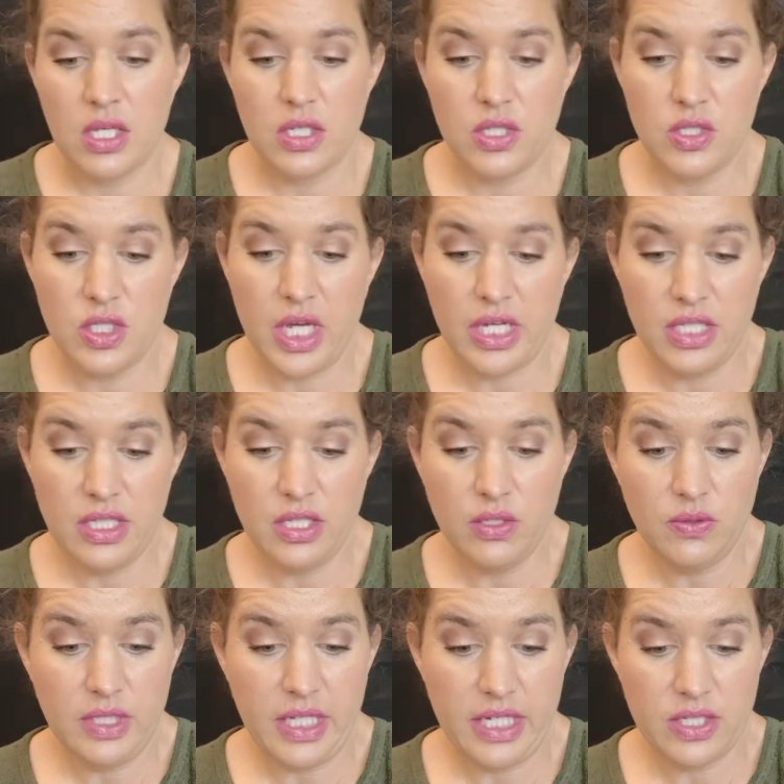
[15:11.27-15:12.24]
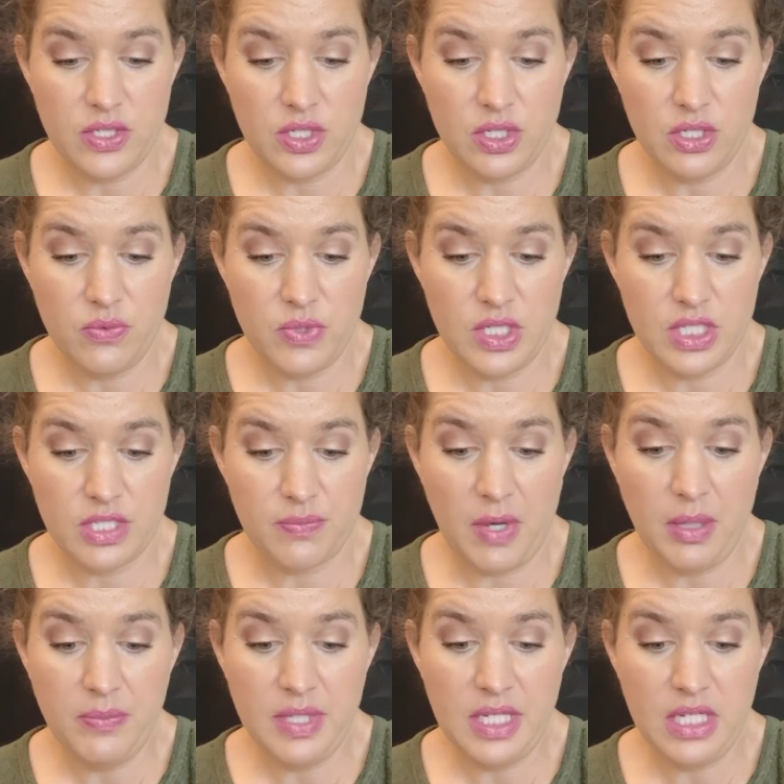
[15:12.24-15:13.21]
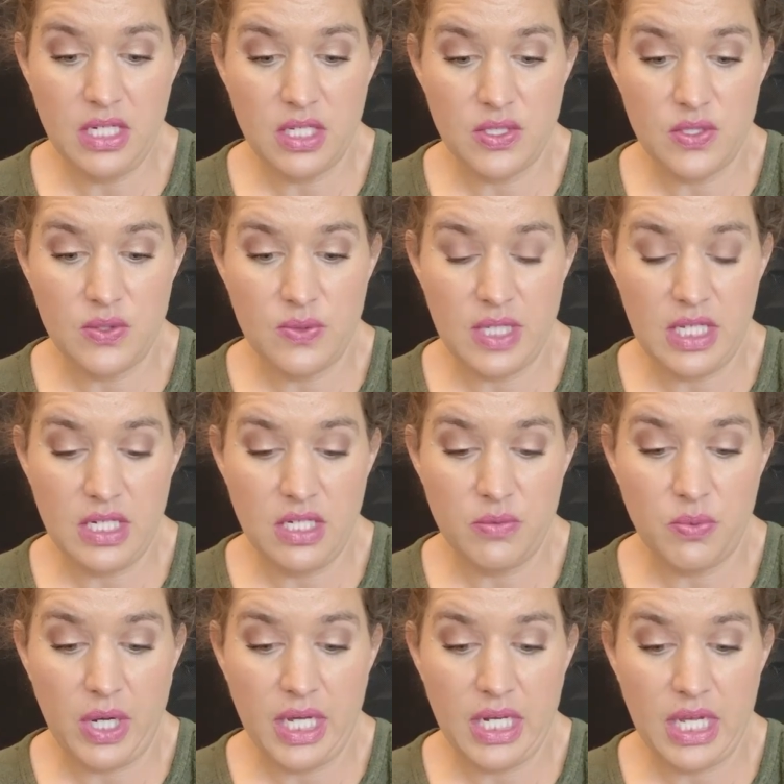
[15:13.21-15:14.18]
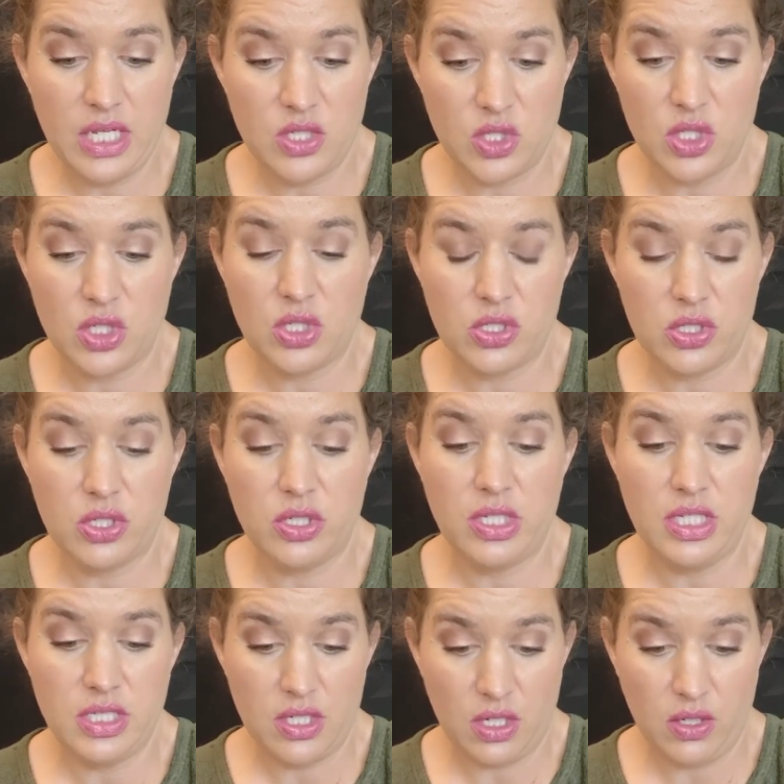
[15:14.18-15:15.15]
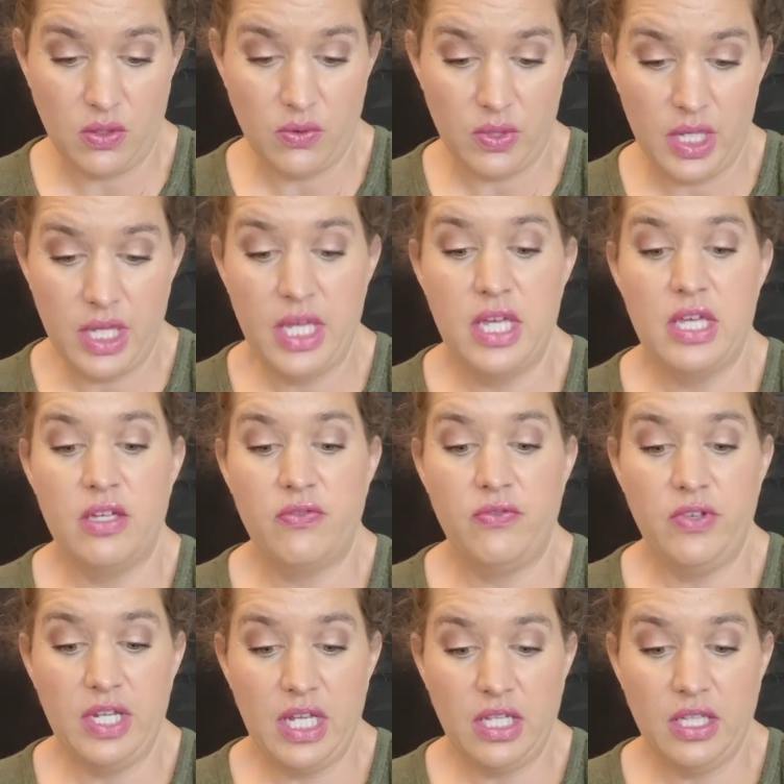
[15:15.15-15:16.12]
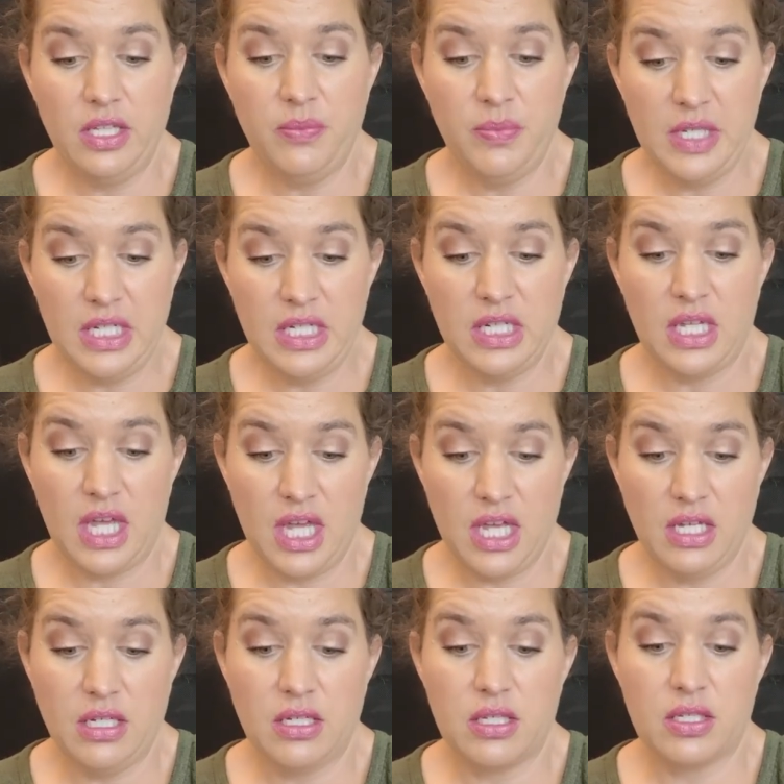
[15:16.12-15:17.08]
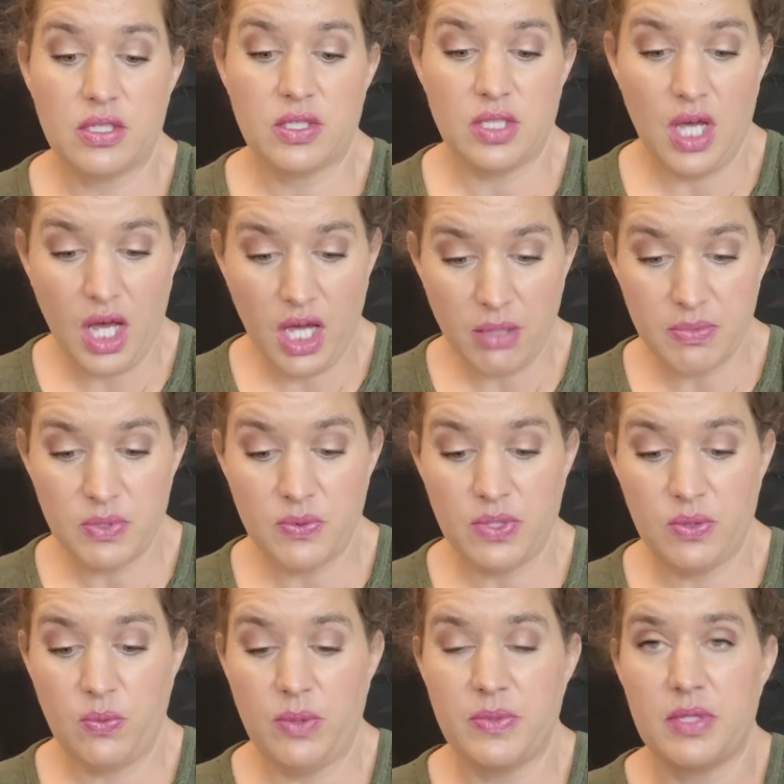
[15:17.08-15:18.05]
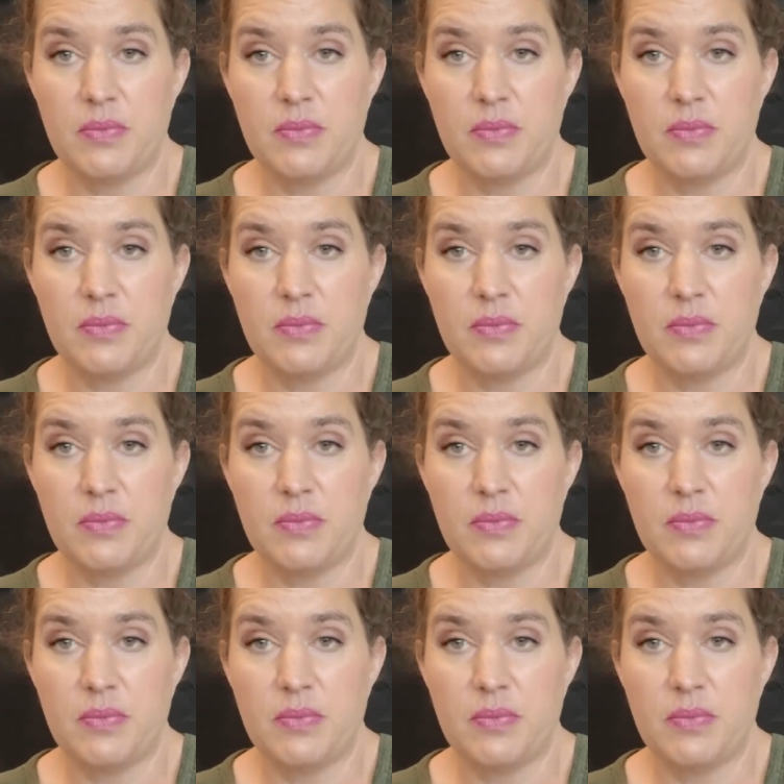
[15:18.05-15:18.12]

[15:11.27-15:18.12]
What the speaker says: Jackie O-Lantern, which is pumpkin, zucchini bread, and sugar cookie dough. Vanilla bean cake topped with whipped